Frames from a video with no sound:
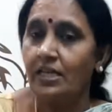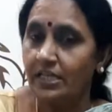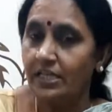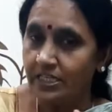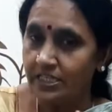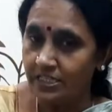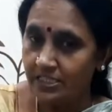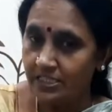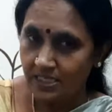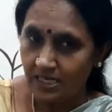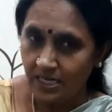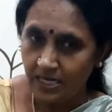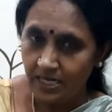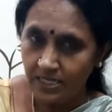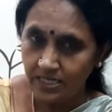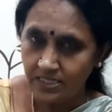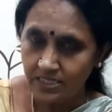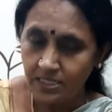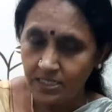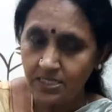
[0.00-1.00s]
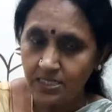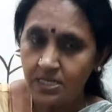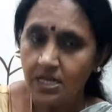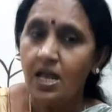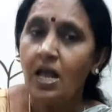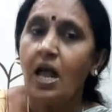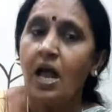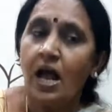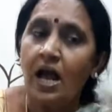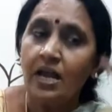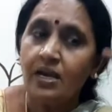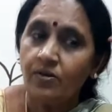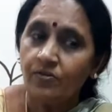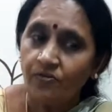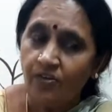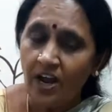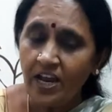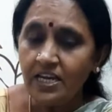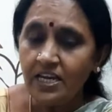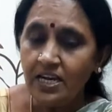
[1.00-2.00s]
It connected, and
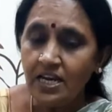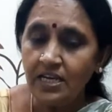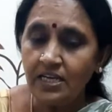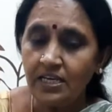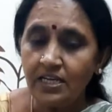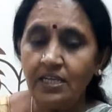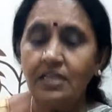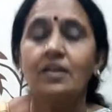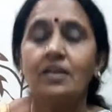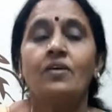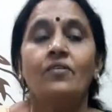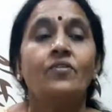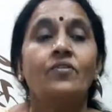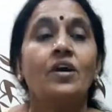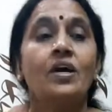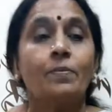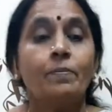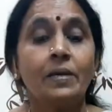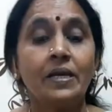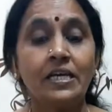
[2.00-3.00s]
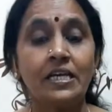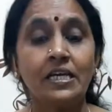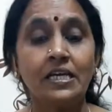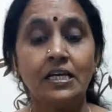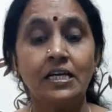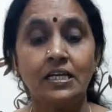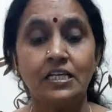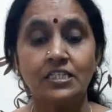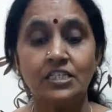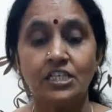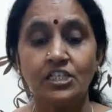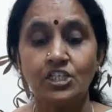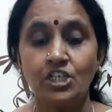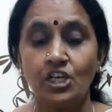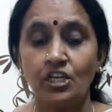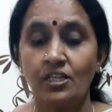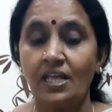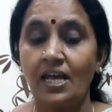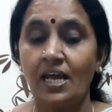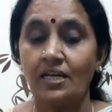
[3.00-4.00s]
finally we are making a
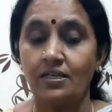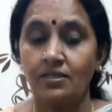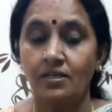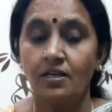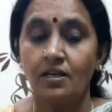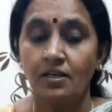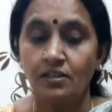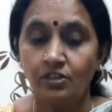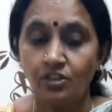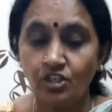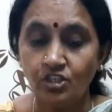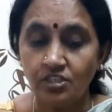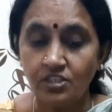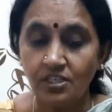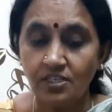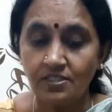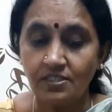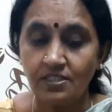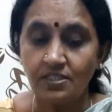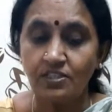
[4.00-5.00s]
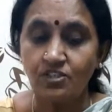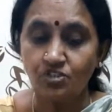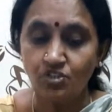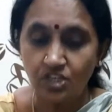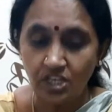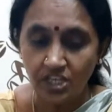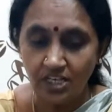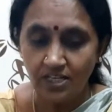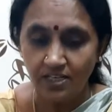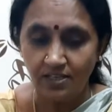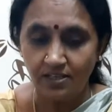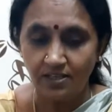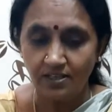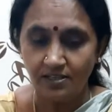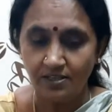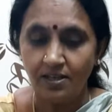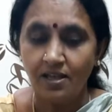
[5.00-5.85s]
decision that this is a tea